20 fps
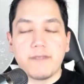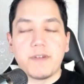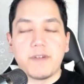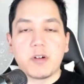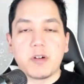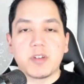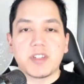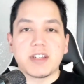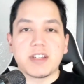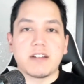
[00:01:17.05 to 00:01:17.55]

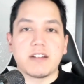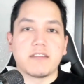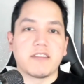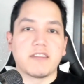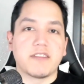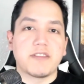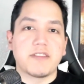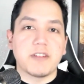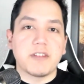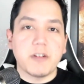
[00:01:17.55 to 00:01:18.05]
focusing on
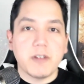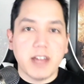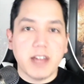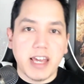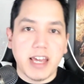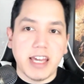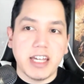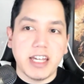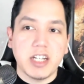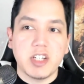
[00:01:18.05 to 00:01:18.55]
the third
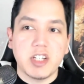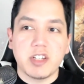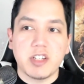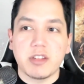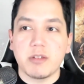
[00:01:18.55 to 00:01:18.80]
age,